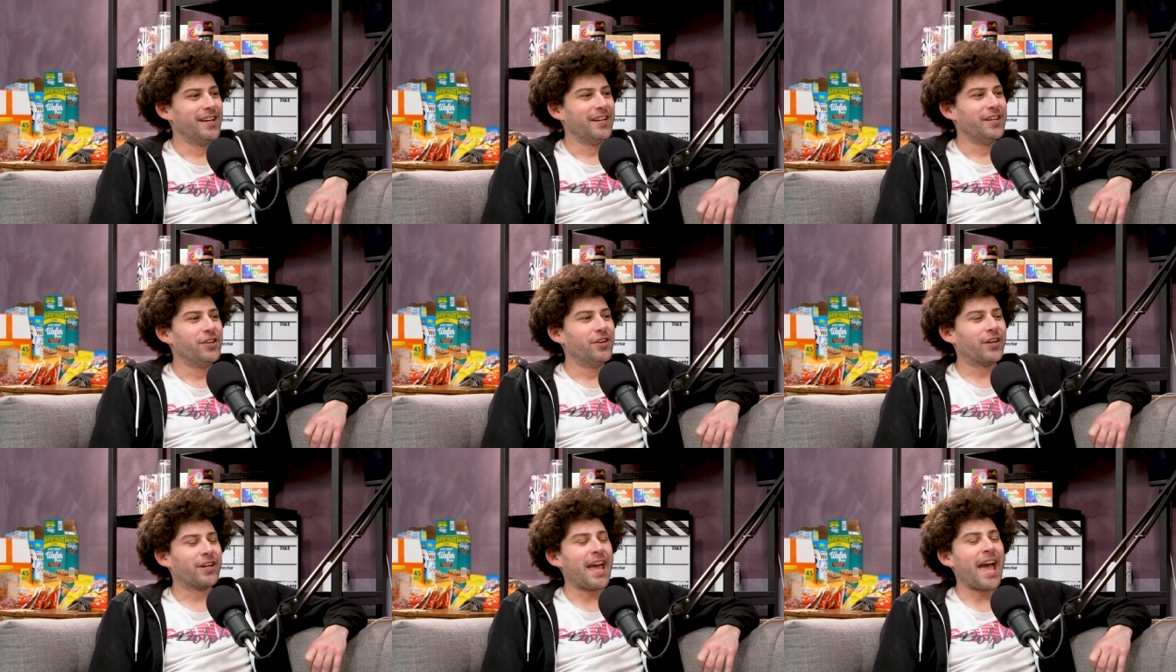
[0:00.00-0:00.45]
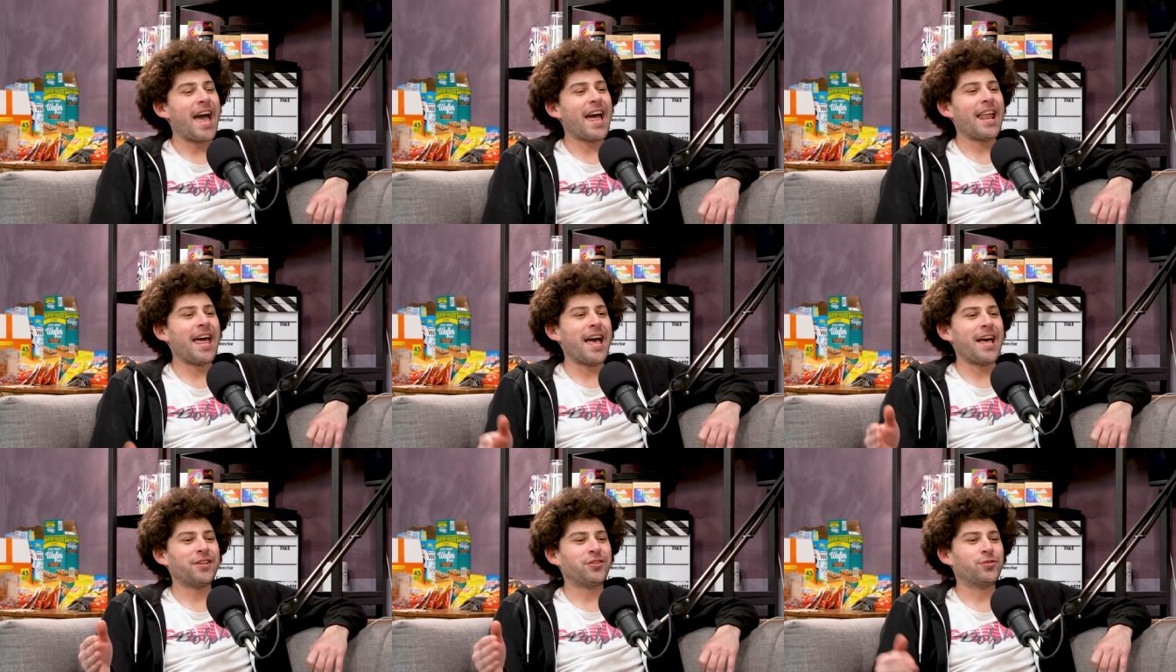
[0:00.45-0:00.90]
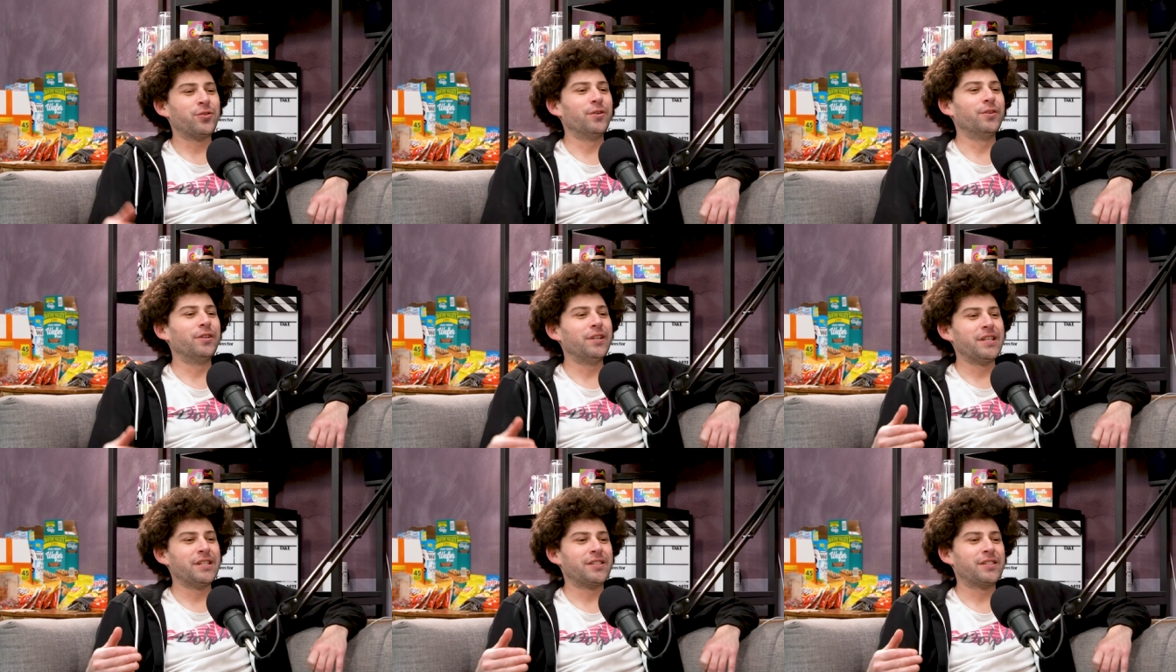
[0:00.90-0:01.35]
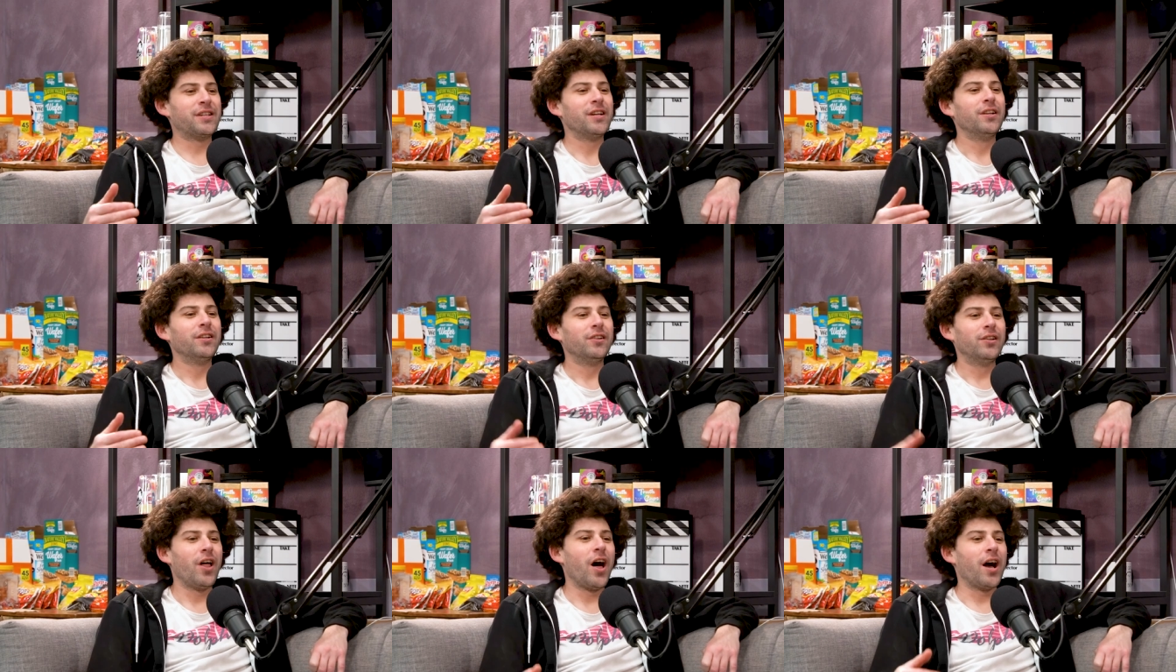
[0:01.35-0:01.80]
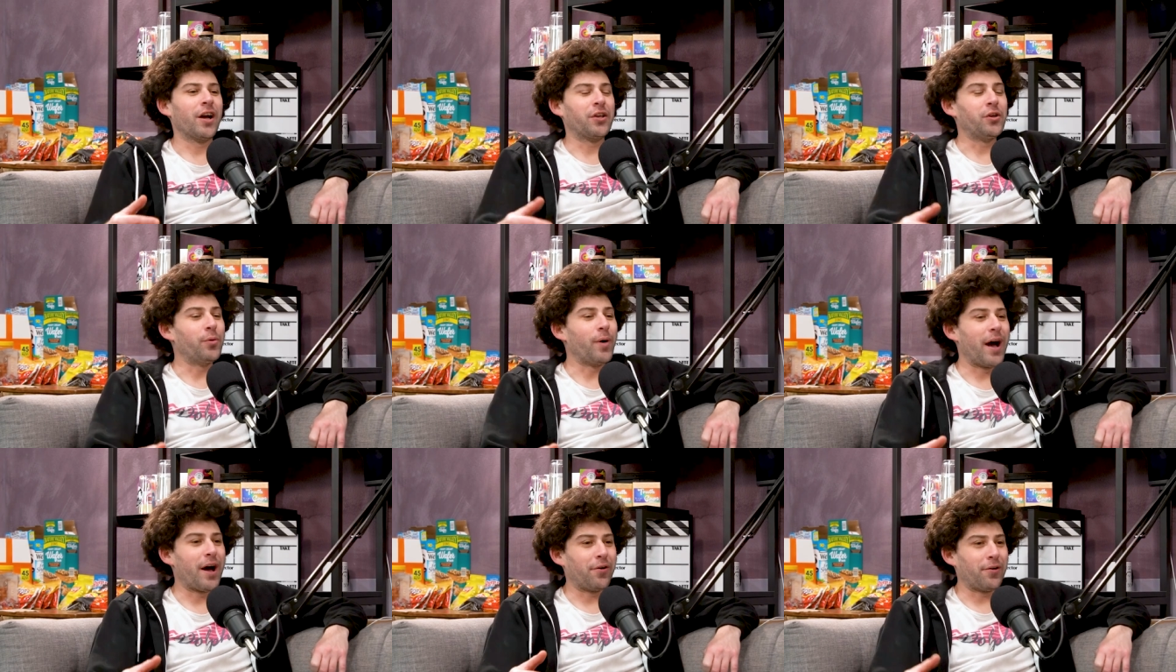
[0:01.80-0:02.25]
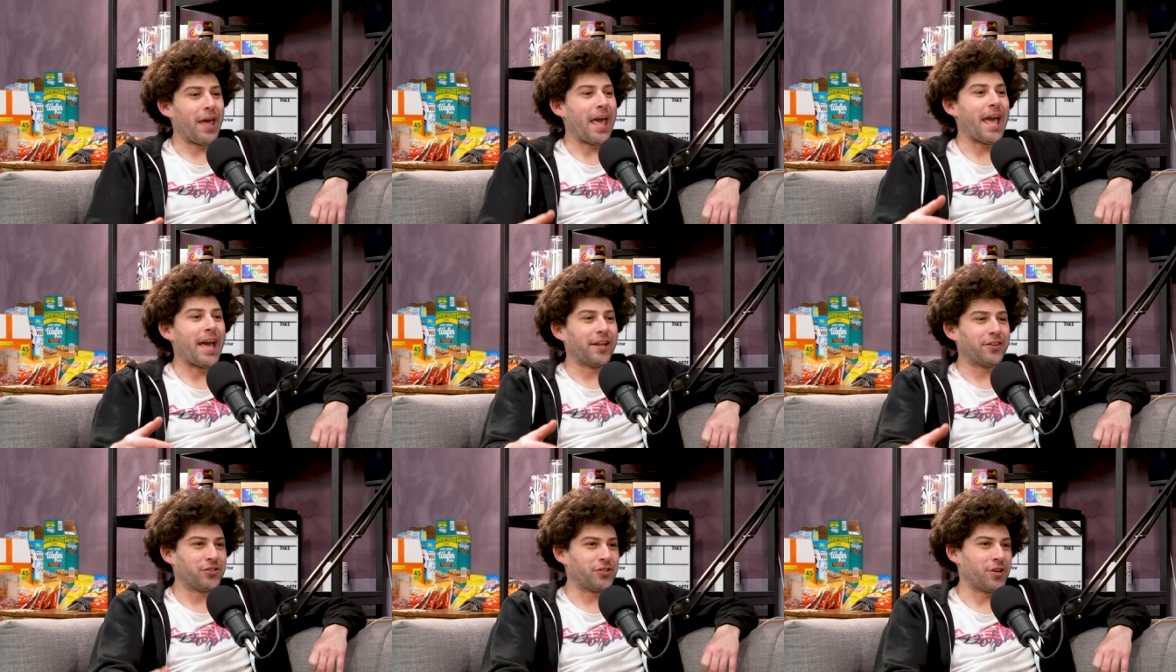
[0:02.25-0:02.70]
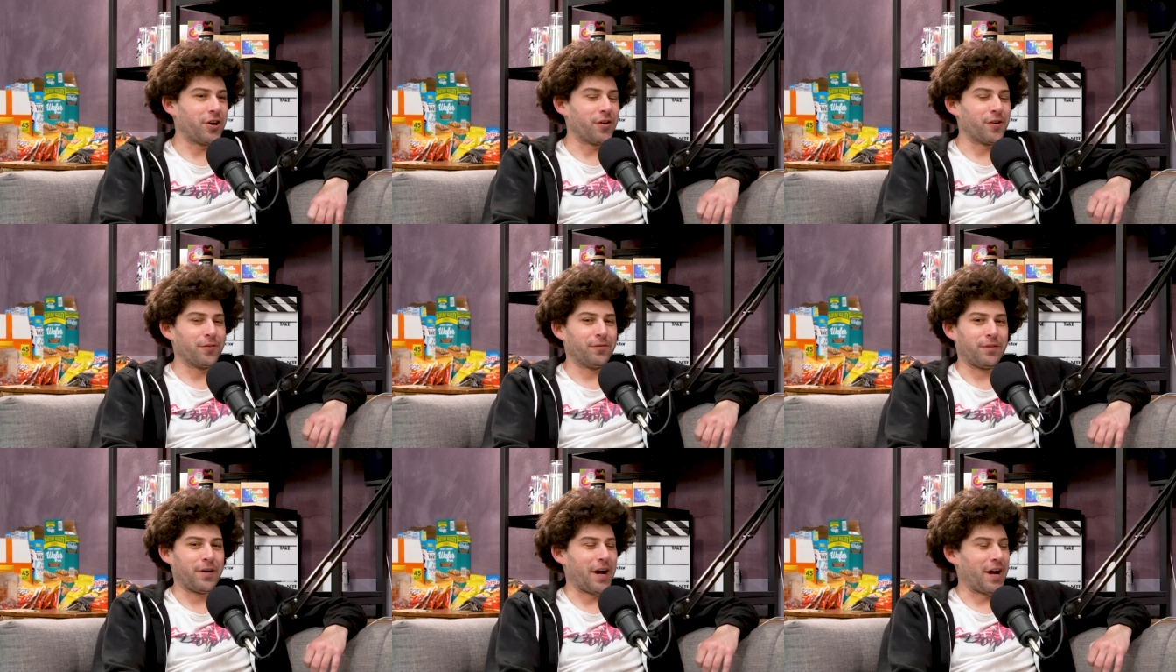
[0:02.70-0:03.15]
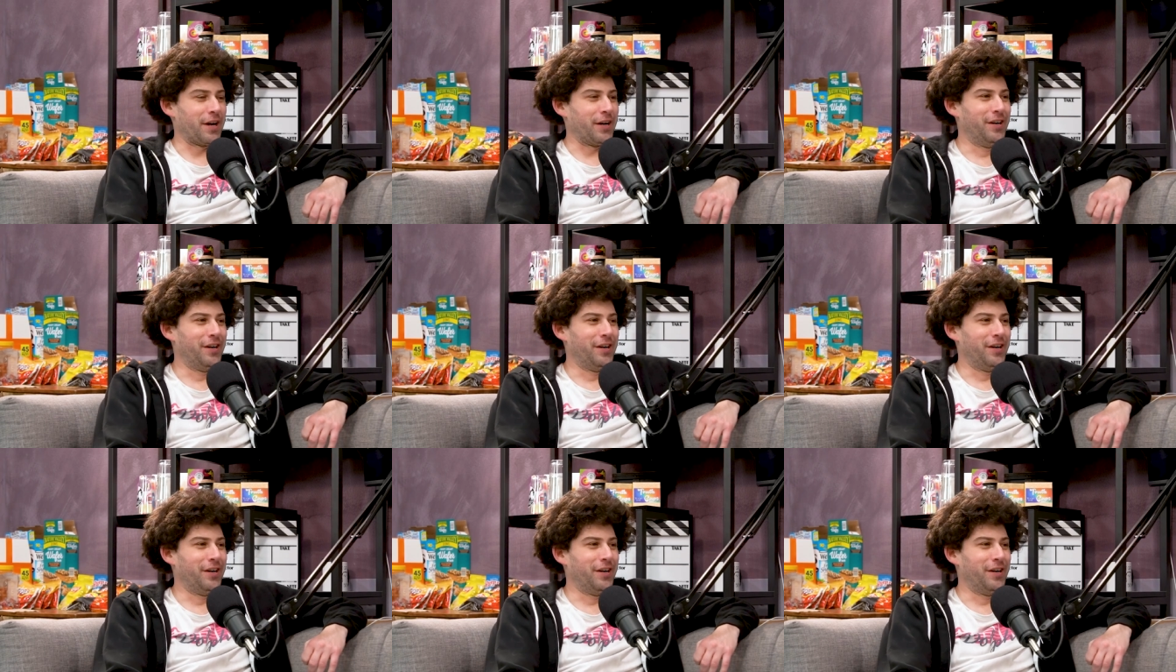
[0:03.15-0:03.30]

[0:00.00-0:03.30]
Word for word: Your cat has to at least lock you out and start a fire.